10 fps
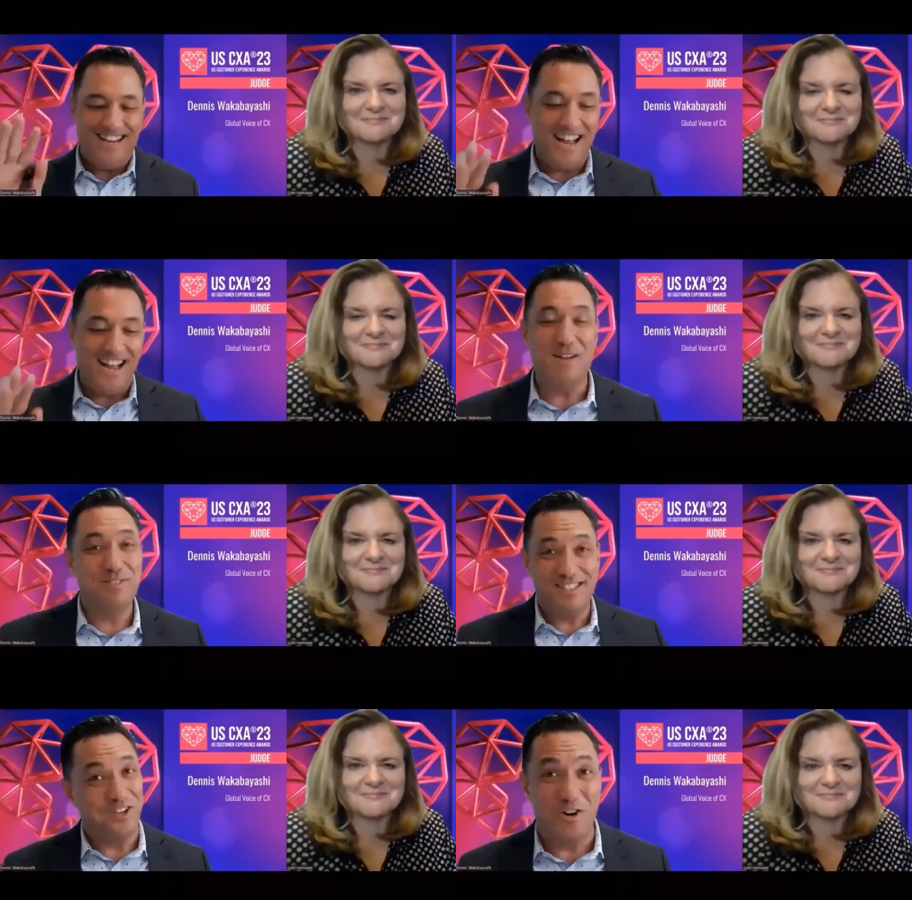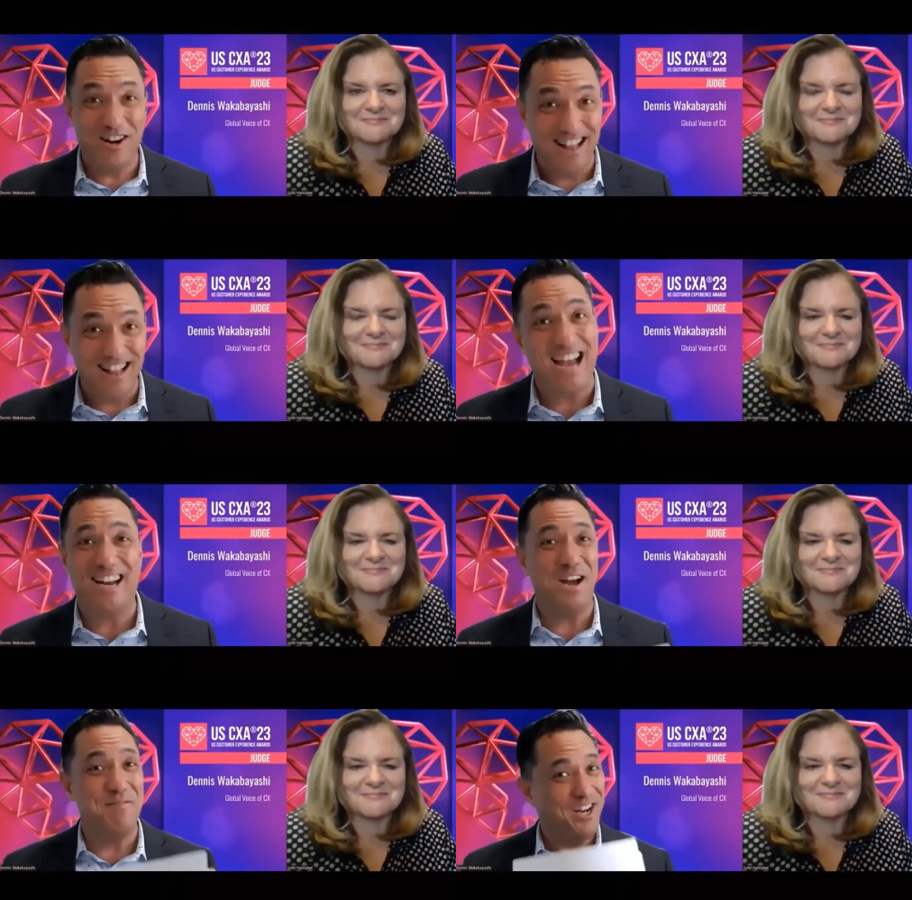Speaker 1: I'm so glad
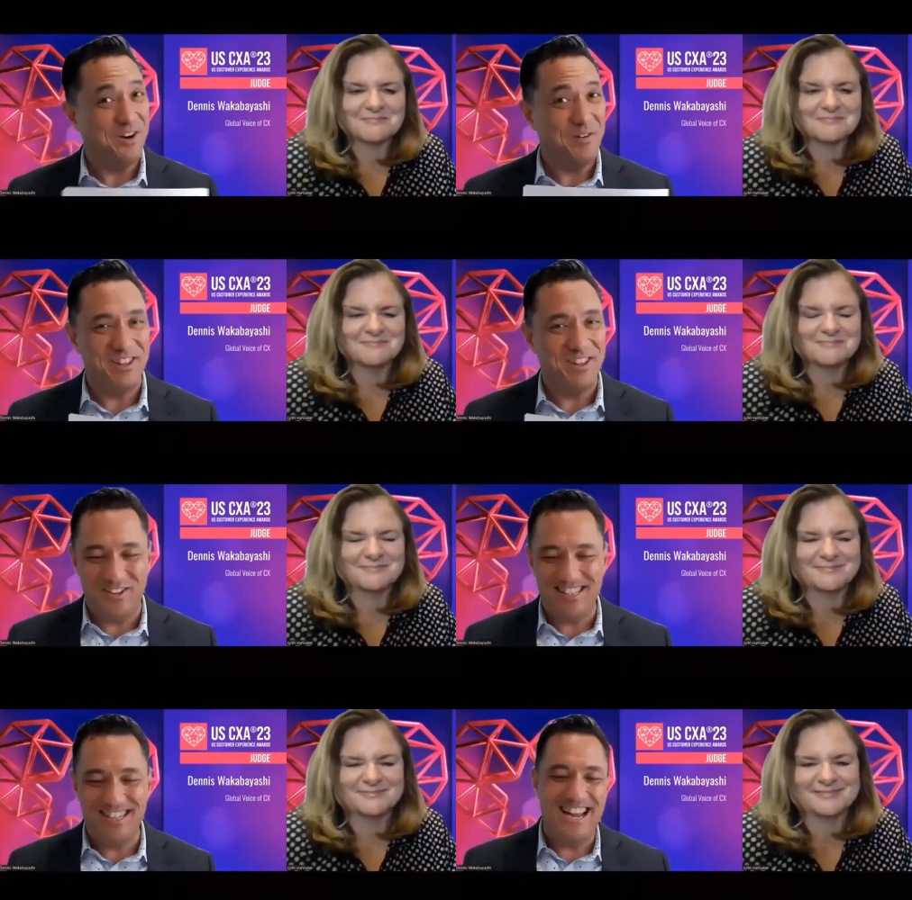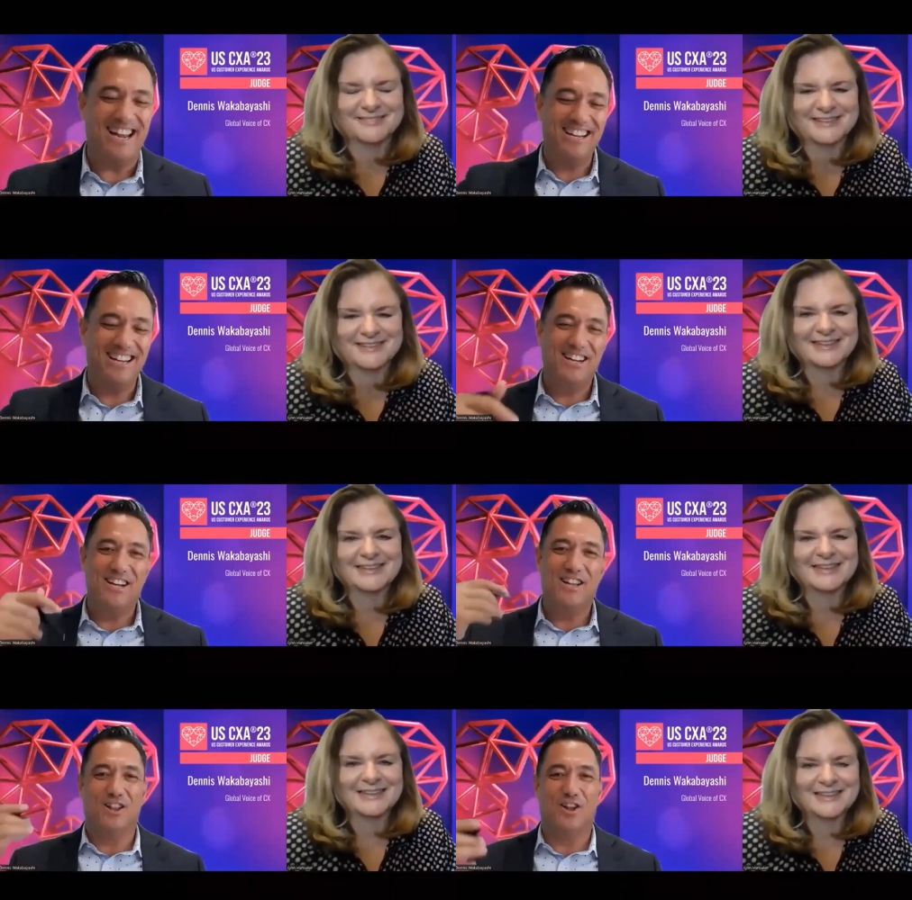I'm here with you today,
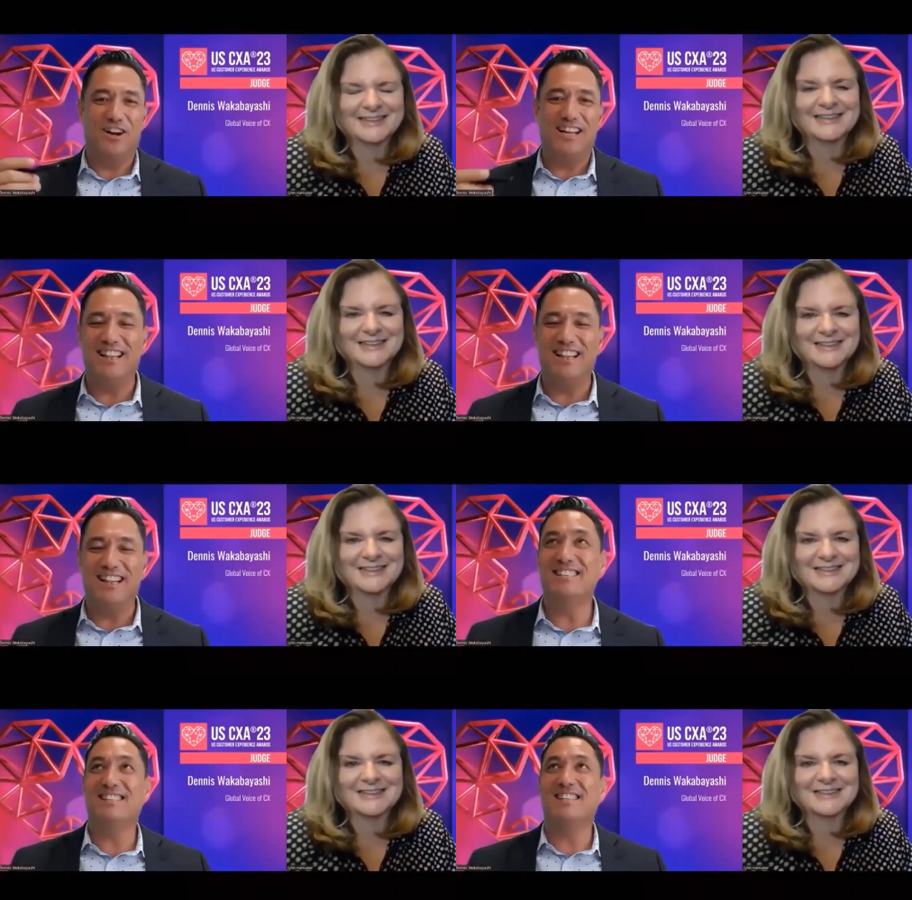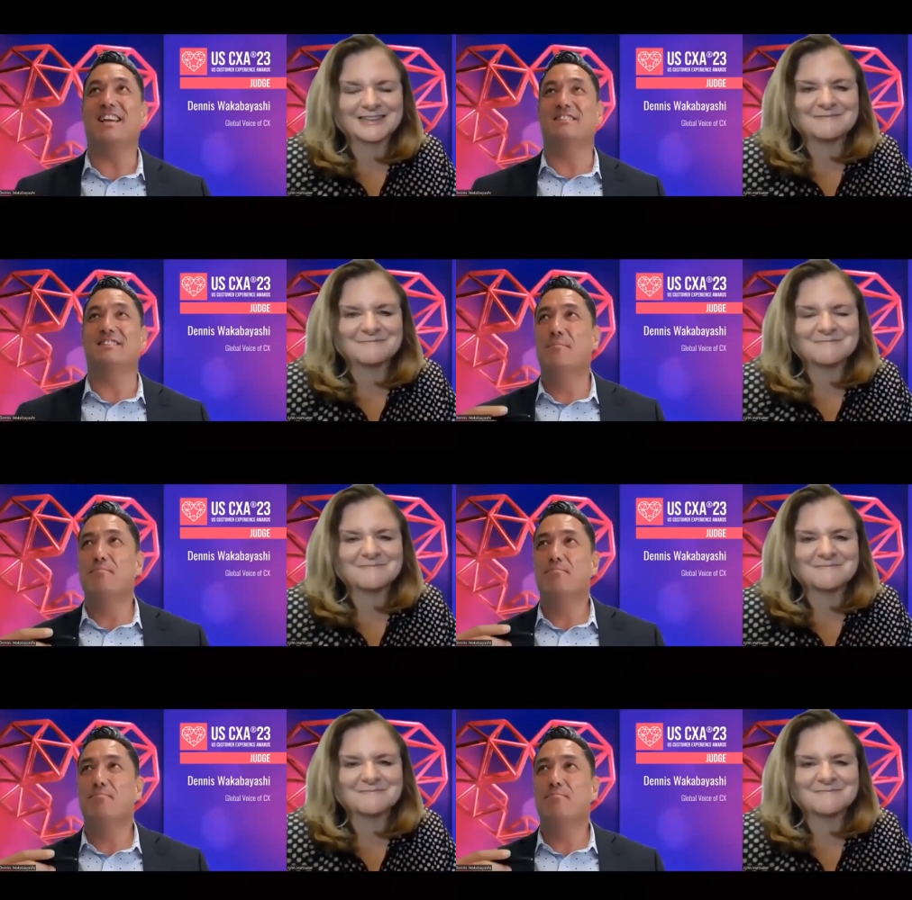learning these things,